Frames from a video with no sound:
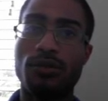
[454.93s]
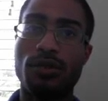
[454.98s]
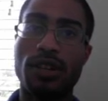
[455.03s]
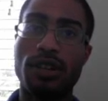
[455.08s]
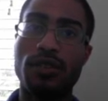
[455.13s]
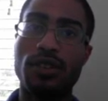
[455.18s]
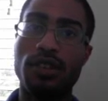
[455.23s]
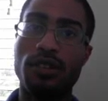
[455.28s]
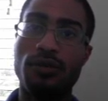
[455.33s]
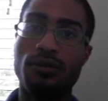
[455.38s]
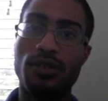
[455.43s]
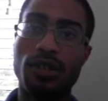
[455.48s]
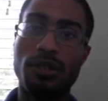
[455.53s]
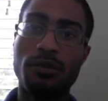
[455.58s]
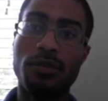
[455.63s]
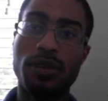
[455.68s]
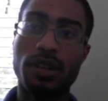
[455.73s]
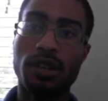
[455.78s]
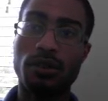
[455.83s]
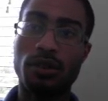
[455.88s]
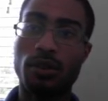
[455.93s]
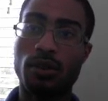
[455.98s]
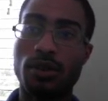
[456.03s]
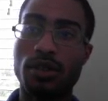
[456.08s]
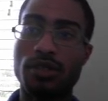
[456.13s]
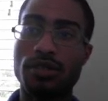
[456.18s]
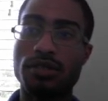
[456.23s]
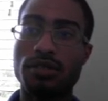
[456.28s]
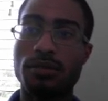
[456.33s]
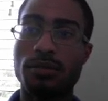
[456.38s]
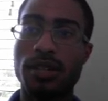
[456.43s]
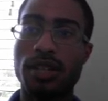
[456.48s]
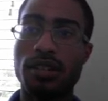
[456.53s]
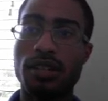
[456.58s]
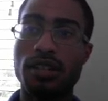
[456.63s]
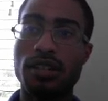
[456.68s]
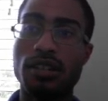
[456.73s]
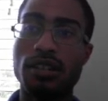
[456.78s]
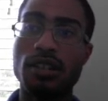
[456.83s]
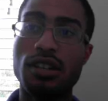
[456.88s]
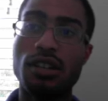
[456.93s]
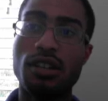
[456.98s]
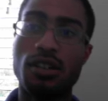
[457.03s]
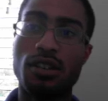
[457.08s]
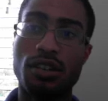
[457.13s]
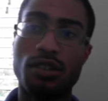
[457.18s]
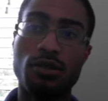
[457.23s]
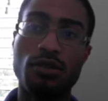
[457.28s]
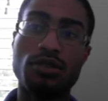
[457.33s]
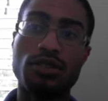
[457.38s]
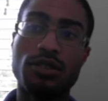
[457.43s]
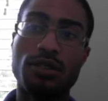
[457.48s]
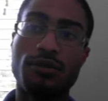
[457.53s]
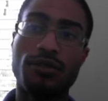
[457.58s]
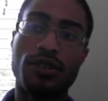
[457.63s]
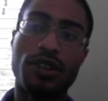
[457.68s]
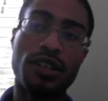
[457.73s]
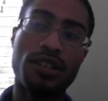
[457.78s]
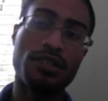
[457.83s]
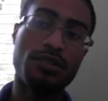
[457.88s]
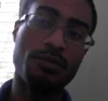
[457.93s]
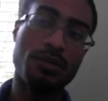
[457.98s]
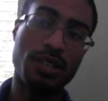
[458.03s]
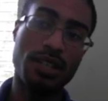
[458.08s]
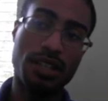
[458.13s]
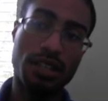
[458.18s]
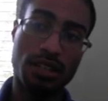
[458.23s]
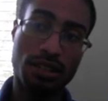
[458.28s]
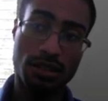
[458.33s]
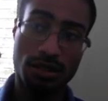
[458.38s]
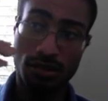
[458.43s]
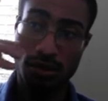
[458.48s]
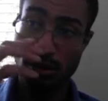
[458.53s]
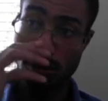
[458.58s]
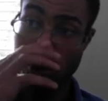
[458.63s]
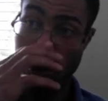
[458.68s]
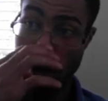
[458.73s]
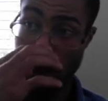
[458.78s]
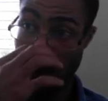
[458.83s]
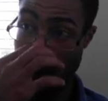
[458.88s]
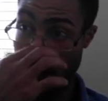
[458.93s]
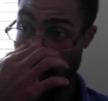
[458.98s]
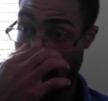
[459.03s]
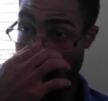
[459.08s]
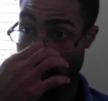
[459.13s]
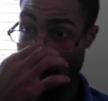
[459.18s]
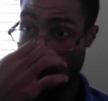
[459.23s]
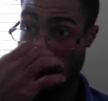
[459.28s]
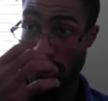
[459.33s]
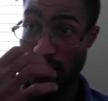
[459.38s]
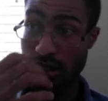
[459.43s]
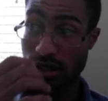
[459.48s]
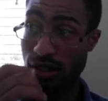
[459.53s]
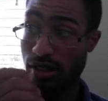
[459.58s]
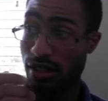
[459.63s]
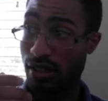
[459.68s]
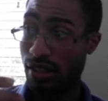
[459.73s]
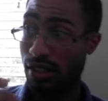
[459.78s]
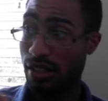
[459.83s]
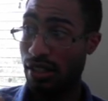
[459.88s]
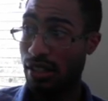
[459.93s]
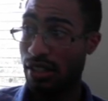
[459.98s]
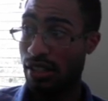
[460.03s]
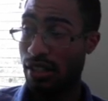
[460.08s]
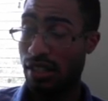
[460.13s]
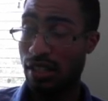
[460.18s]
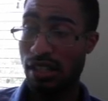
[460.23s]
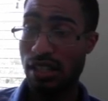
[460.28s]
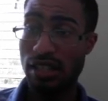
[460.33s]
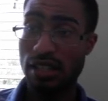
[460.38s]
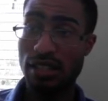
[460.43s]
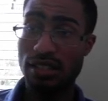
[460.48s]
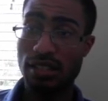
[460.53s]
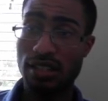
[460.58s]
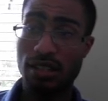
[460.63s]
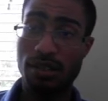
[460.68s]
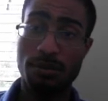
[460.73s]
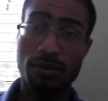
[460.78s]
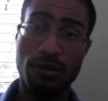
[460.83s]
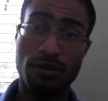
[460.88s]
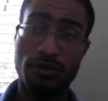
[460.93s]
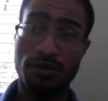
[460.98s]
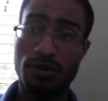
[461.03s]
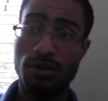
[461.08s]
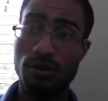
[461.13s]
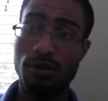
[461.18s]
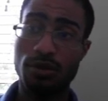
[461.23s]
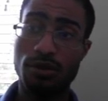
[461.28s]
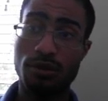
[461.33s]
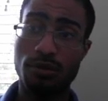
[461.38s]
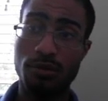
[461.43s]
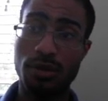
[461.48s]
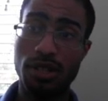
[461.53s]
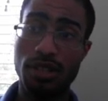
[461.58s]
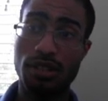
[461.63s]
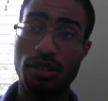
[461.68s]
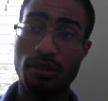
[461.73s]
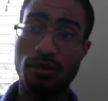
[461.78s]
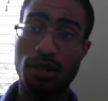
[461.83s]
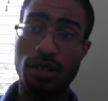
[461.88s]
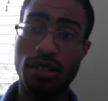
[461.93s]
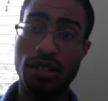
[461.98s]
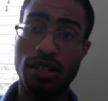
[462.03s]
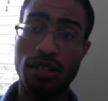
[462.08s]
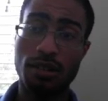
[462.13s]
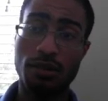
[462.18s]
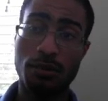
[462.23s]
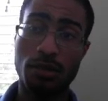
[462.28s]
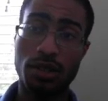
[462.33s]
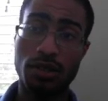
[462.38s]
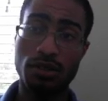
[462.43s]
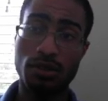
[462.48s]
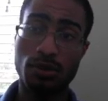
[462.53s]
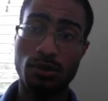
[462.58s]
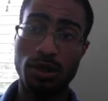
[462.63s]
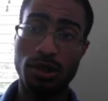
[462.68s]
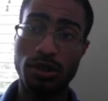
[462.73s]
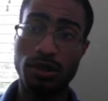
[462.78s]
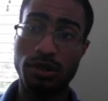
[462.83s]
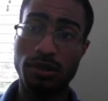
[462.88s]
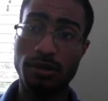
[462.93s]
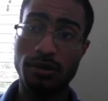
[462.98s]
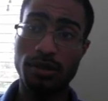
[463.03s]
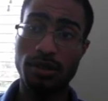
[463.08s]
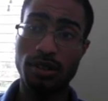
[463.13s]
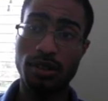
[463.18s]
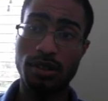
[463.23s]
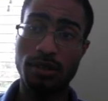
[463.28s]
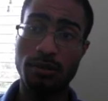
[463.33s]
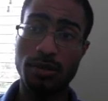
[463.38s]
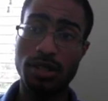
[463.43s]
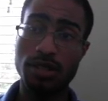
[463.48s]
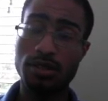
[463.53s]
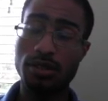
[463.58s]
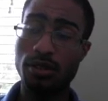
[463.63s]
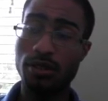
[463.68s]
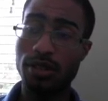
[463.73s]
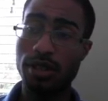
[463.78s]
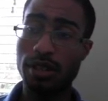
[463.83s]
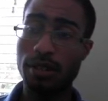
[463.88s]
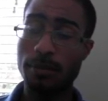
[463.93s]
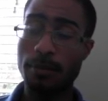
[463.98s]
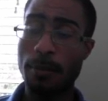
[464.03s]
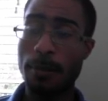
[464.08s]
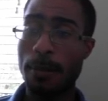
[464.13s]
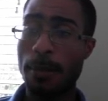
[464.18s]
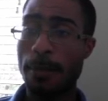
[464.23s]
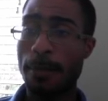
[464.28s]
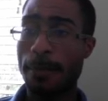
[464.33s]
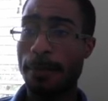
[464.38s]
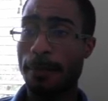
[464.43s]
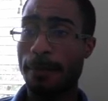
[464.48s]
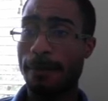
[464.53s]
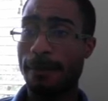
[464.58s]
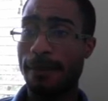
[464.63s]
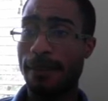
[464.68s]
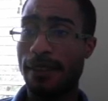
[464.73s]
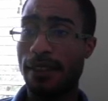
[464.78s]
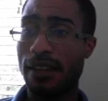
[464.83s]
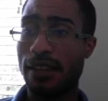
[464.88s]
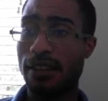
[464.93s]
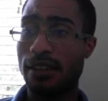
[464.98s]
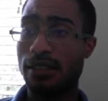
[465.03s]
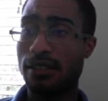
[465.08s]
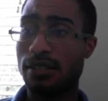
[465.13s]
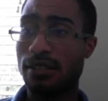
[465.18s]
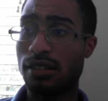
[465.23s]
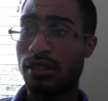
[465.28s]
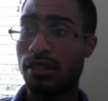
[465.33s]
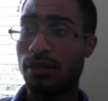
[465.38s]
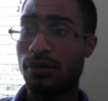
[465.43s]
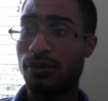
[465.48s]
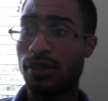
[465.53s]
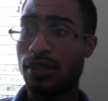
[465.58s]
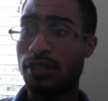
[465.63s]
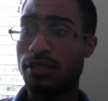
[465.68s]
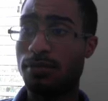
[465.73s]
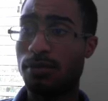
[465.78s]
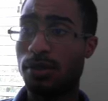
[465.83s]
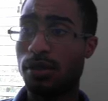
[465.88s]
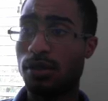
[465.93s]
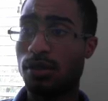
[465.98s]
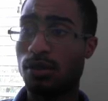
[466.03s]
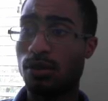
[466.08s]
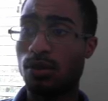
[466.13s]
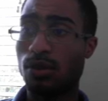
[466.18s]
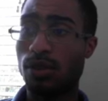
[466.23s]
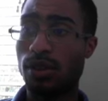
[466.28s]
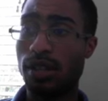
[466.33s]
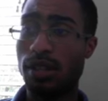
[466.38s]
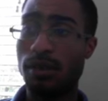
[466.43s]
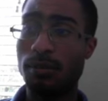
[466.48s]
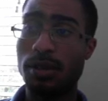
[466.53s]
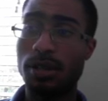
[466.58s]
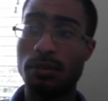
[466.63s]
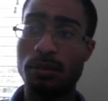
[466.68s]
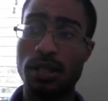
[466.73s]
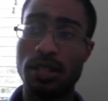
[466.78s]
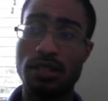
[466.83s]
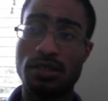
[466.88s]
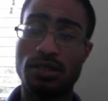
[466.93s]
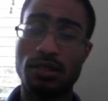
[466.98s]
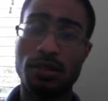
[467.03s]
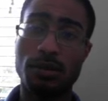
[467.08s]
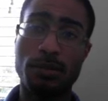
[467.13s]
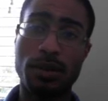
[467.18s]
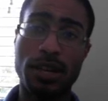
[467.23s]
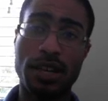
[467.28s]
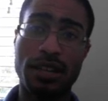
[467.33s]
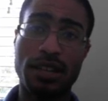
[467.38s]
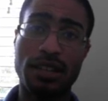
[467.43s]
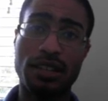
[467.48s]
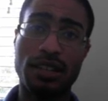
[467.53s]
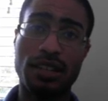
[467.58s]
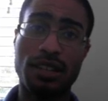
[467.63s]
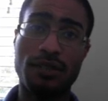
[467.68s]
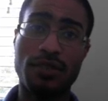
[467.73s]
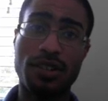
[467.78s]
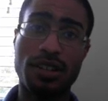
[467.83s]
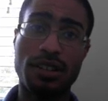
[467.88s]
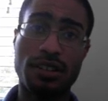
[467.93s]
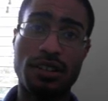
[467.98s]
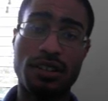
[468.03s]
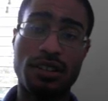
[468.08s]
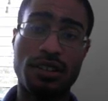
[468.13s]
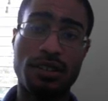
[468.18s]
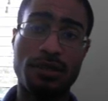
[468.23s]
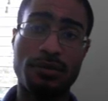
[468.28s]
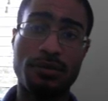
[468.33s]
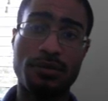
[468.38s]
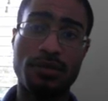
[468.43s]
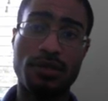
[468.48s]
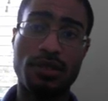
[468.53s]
If you have any feedback or questions about it, you can usually find me at StoryLucent on any type of social media. Right now I'm on Twitter, Instagram, and Facebook, or email me at starpack@live.com.